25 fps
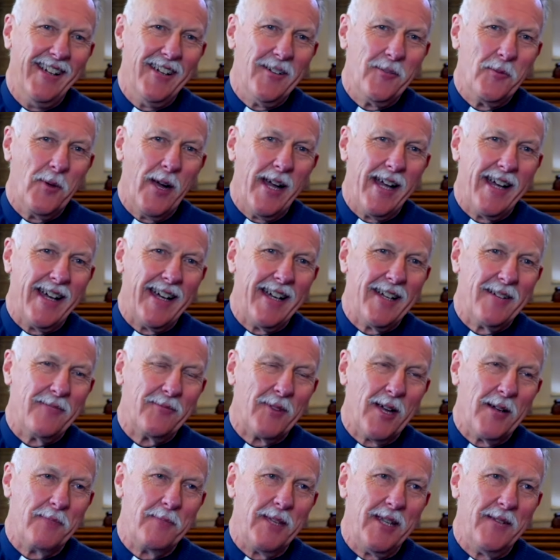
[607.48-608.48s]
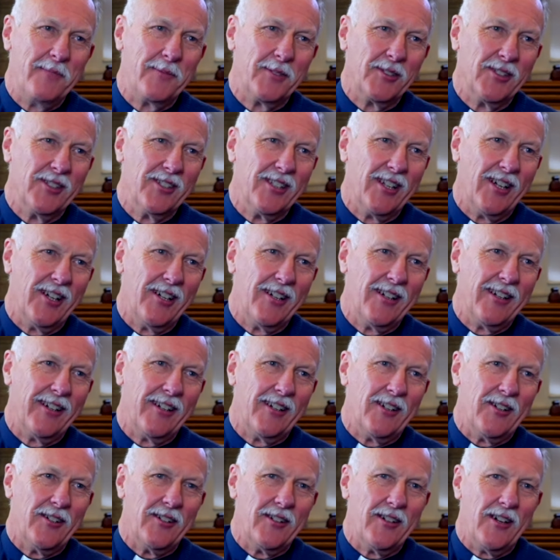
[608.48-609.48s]
where people
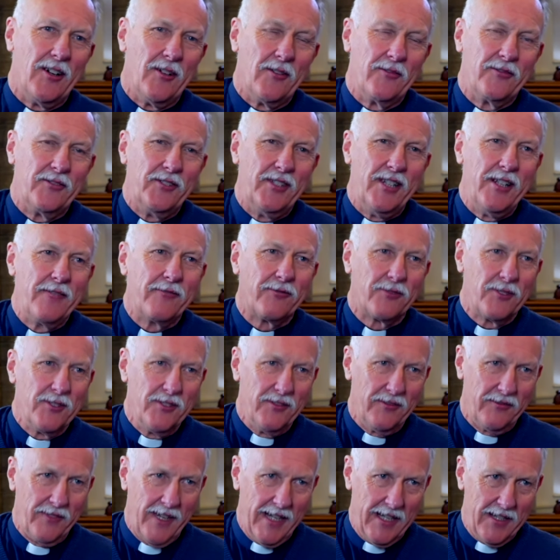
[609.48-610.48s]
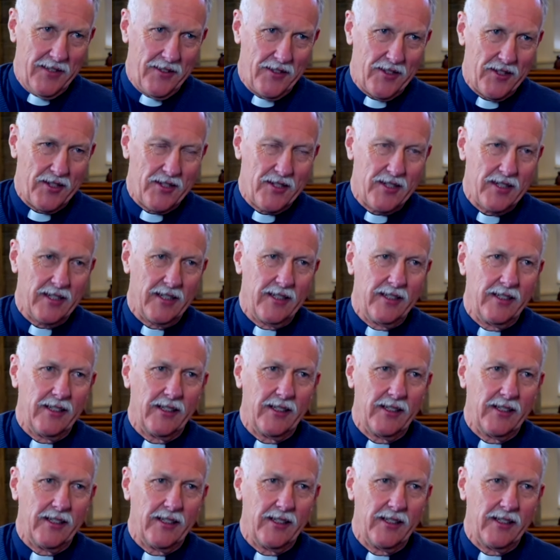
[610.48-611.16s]
of different faiths